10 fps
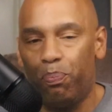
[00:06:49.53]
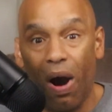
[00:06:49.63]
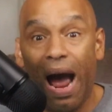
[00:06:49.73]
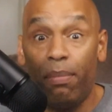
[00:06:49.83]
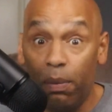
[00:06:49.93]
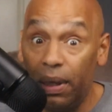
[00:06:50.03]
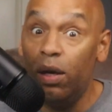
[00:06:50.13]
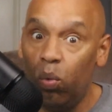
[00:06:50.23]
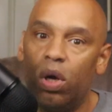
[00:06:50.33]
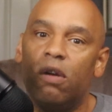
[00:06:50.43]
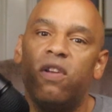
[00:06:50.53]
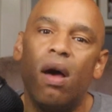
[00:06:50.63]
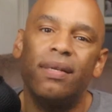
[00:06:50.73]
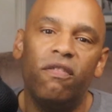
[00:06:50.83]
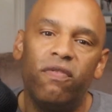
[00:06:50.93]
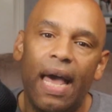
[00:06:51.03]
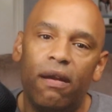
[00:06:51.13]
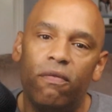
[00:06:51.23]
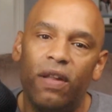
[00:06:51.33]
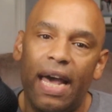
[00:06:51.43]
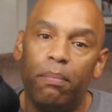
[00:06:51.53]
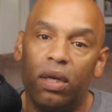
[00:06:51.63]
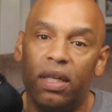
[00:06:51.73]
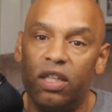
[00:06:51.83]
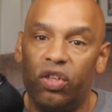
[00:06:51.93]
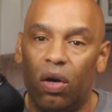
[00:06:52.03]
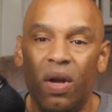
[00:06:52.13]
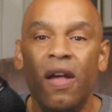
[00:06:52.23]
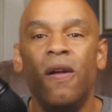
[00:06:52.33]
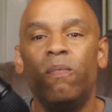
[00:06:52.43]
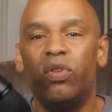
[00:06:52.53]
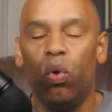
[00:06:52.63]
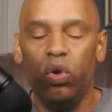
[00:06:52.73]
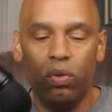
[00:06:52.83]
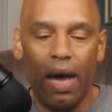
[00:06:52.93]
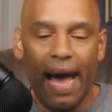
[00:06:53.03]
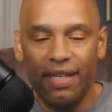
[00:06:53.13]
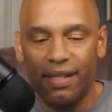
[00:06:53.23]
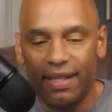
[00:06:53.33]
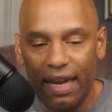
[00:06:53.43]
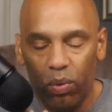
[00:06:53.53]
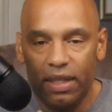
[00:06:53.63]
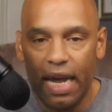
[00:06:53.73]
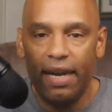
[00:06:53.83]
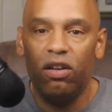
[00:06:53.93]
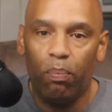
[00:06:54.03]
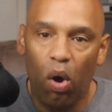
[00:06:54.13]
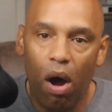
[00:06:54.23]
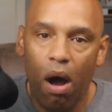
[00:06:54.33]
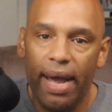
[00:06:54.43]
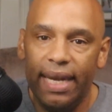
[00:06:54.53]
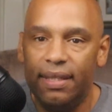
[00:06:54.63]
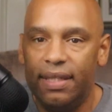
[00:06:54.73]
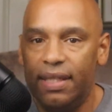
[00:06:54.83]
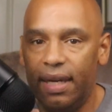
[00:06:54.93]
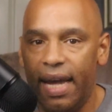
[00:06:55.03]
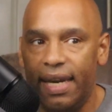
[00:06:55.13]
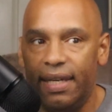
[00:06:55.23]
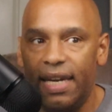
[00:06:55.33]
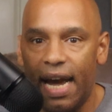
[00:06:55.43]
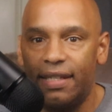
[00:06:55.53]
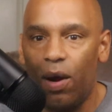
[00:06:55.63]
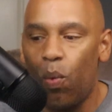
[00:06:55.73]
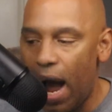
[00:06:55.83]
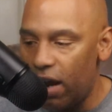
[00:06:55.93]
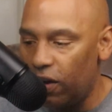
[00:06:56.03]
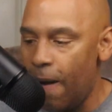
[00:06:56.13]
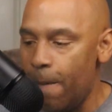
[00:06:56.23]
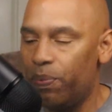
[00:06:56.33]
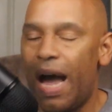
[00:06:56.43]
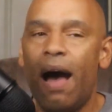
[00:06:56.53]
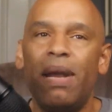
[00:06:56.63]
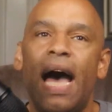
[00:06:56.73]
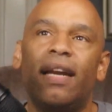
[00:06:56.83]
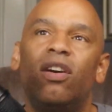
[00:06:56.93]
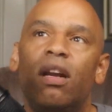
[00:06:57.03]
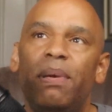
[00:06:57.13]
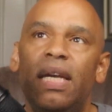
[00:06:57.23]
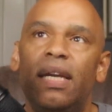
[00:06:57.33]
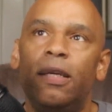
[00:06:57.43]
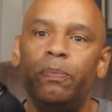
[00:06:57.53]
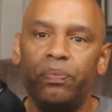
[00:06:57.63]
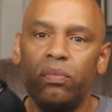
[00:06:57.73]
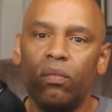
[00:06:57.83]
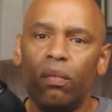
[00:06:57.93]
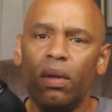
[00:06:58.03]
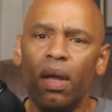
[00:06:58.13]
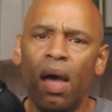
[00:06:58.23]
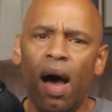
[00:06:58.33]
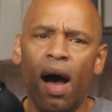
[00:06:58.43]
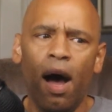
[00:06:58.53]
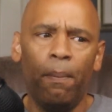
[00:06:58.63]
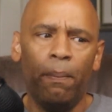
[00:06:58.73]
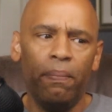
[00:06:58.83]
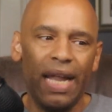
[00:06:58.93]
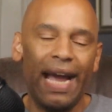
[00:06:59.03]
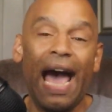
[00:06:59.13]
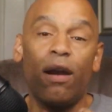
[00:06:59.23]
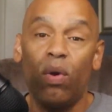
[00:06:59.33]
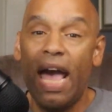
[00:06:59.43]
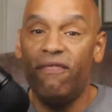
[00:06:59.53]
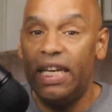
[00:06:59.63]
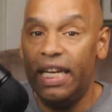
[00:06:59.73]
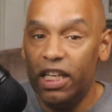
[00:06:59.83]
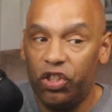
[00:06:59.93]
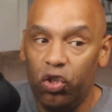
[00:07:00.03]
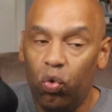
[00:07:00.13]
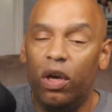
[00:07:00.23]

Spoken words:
probably would have lost to Vladimir Klitschko. So I just think with Danny Dubois and Deontay Wilder, I'm not going to be I don't have an issue